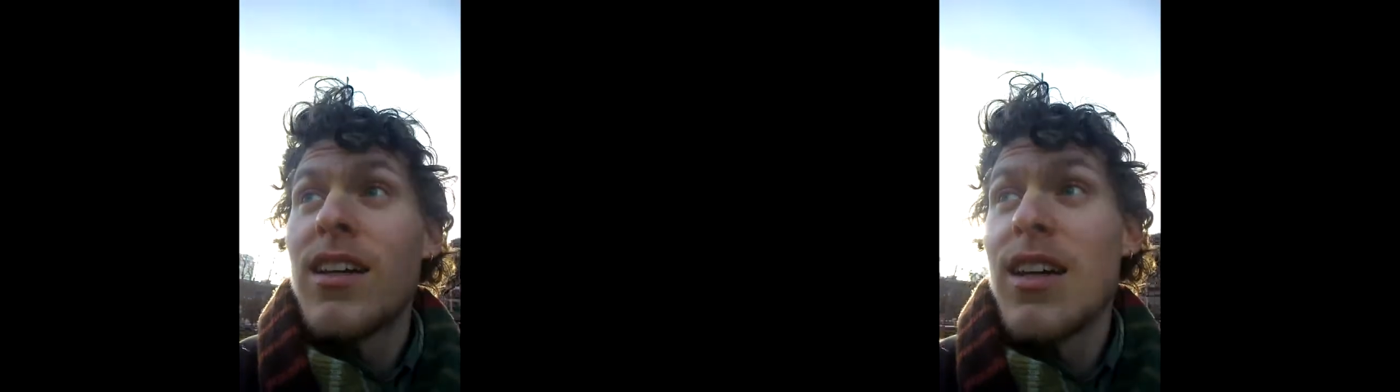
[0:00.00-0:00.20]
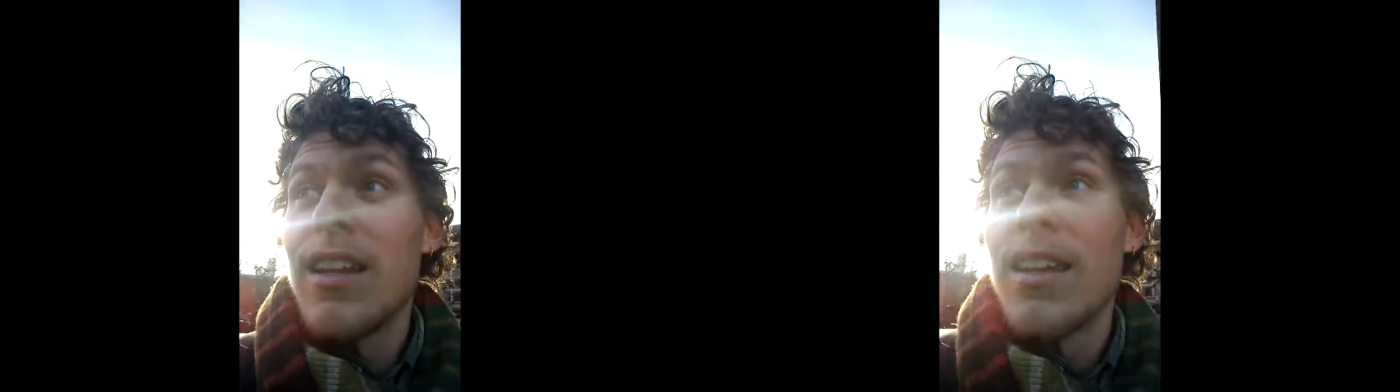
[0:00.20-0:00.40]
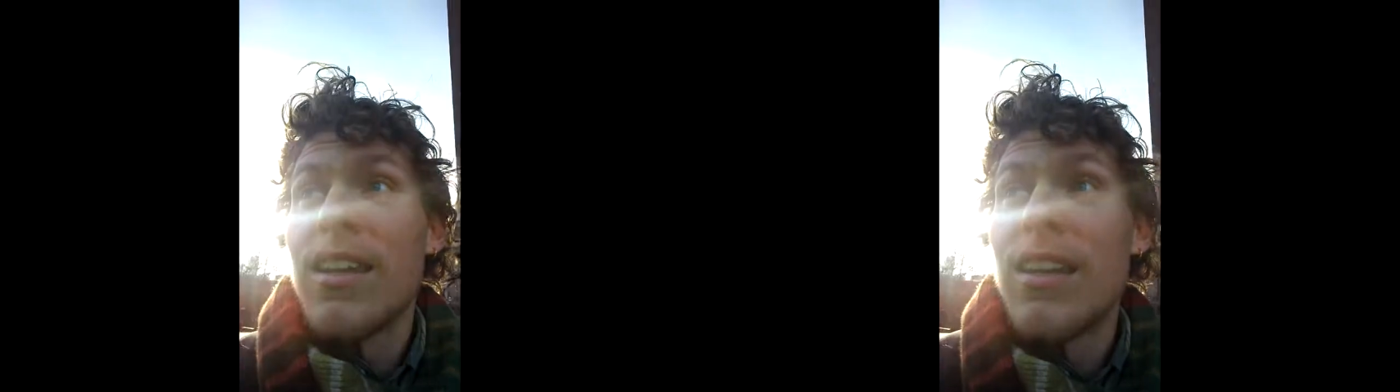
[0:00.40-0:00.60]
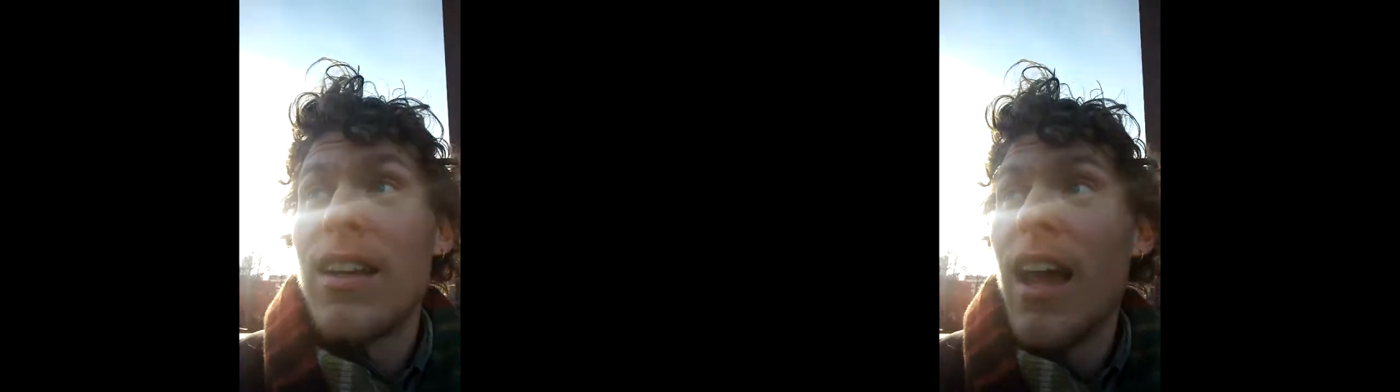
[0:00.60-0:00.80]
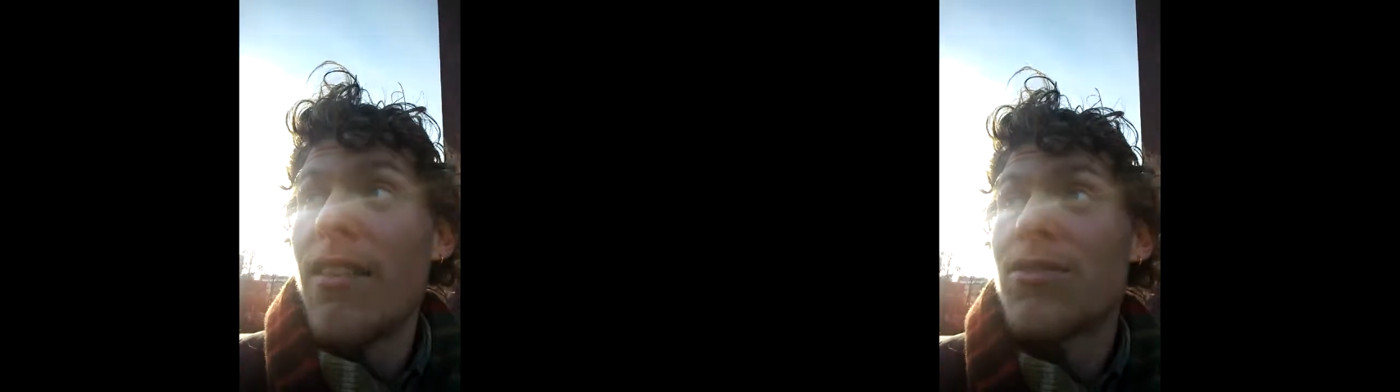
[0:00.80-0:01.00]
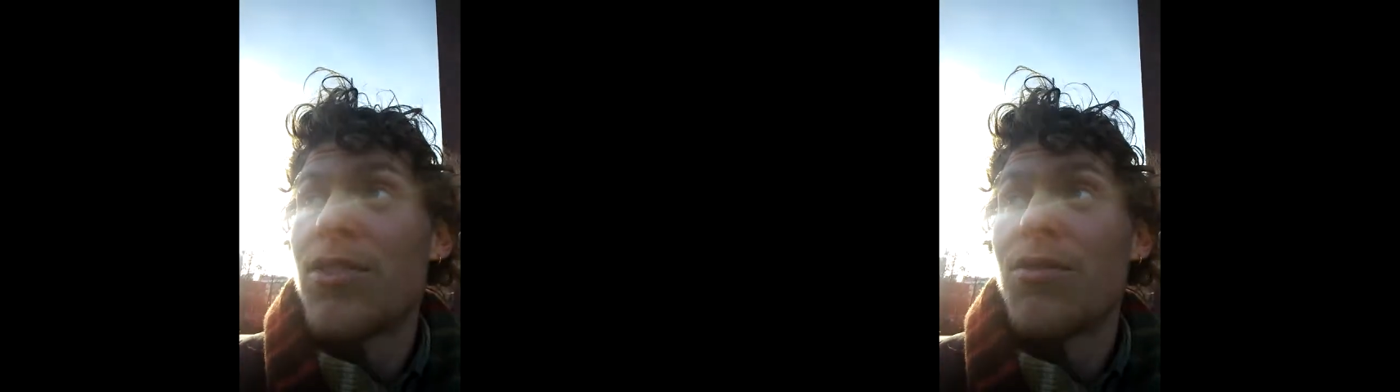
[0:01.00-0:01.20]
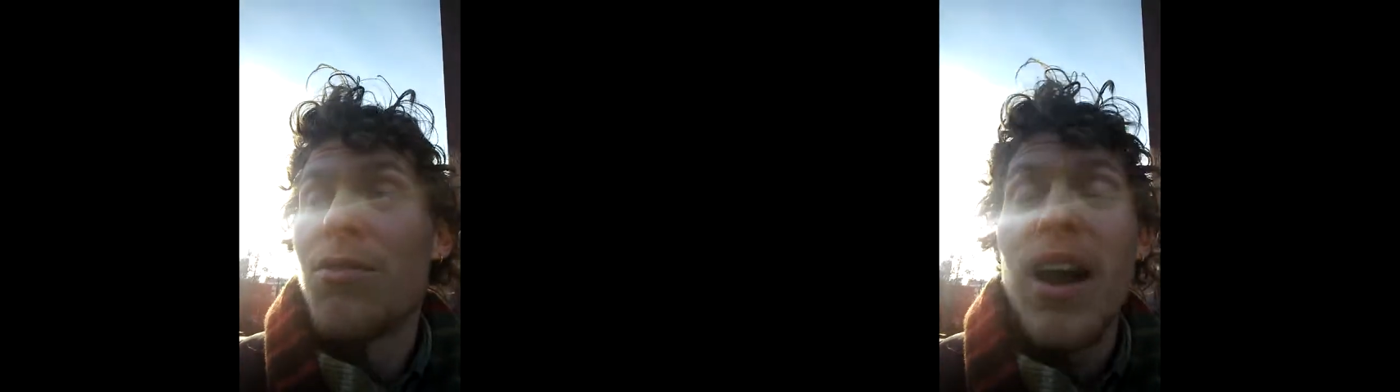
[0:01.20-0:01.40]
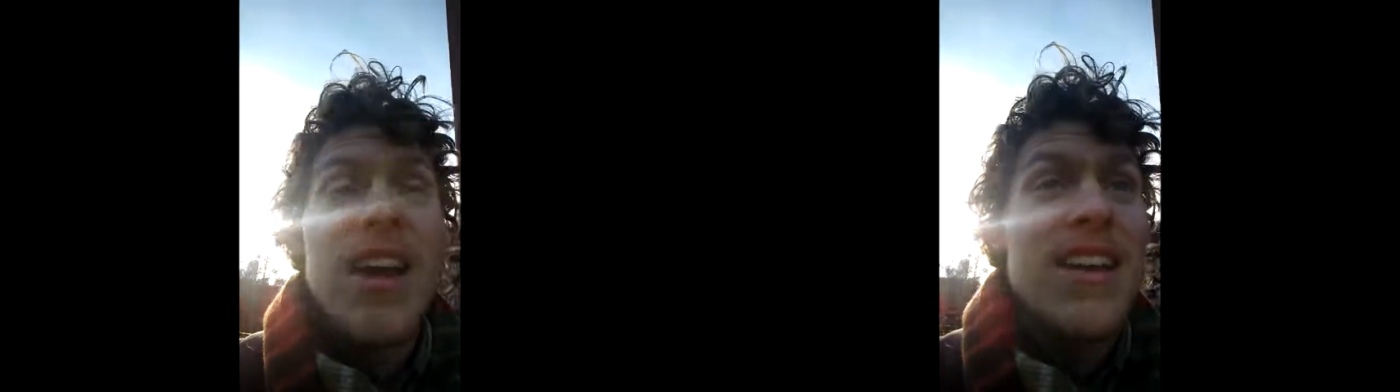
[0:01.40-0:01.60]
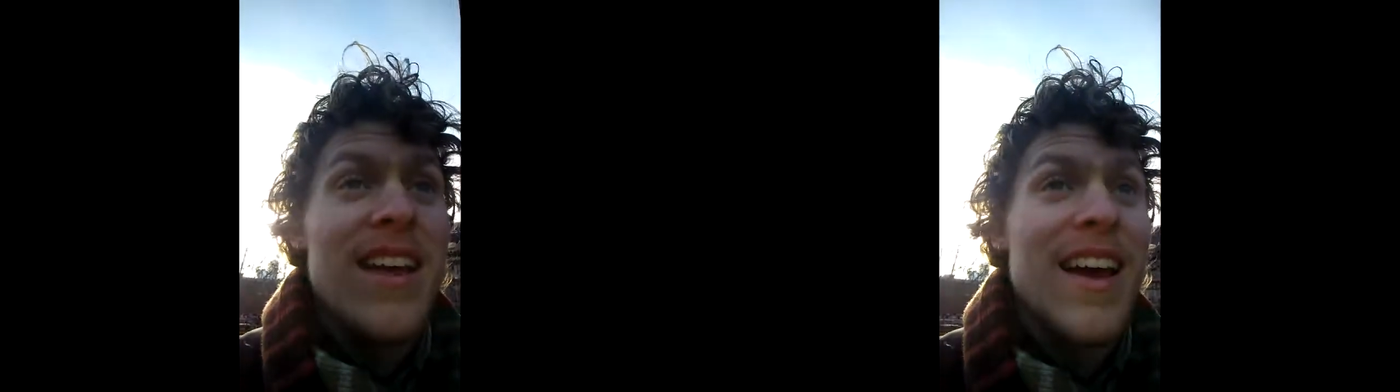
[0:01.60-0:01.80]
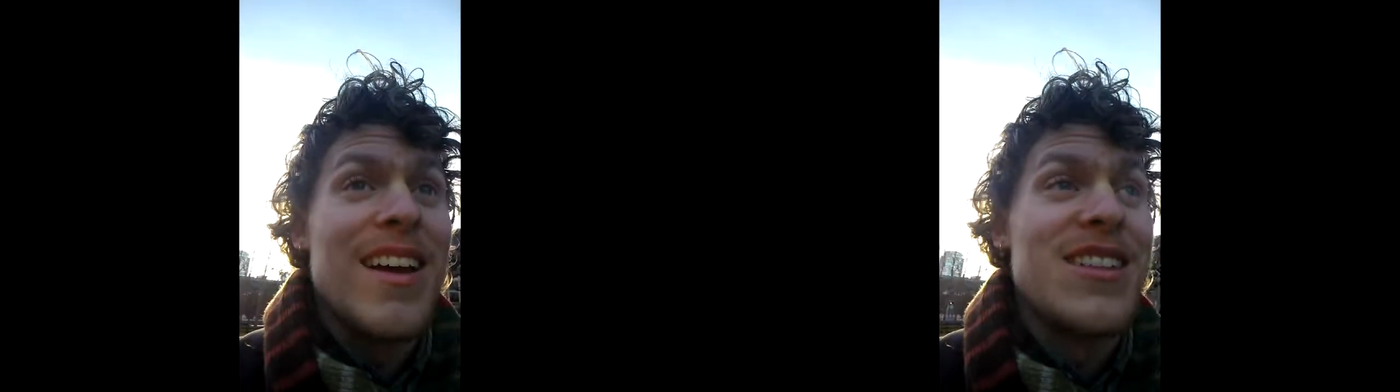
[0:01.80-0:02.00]
getting a hit left and right
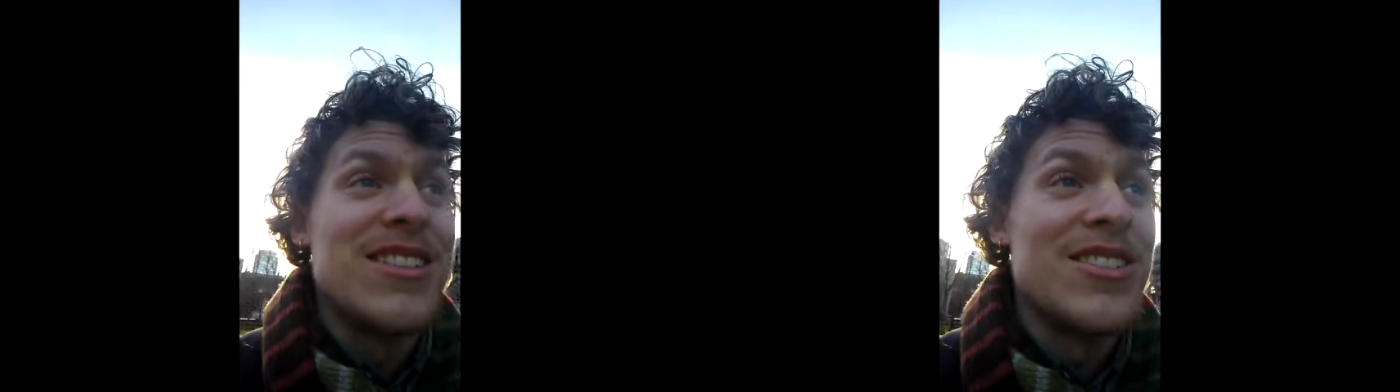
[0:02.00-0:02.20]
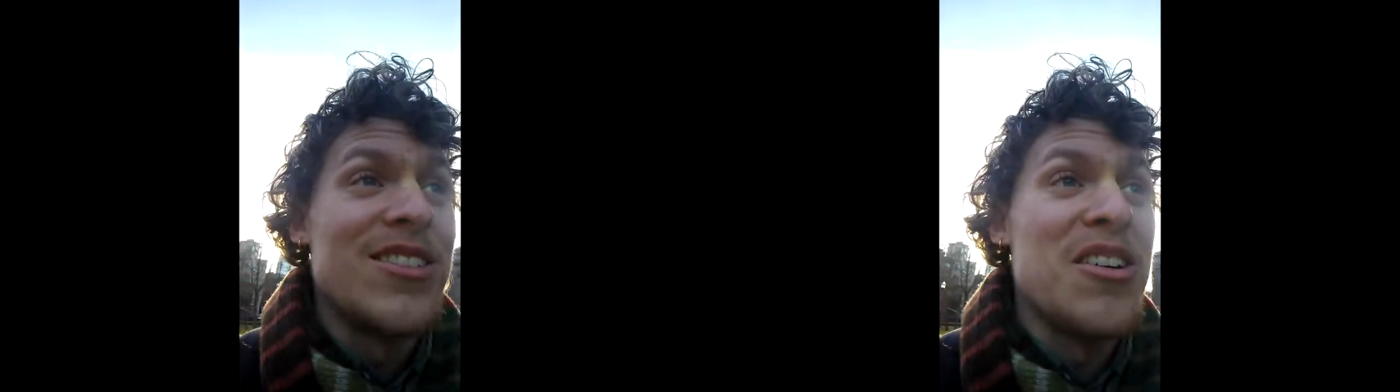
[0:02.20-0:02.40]
and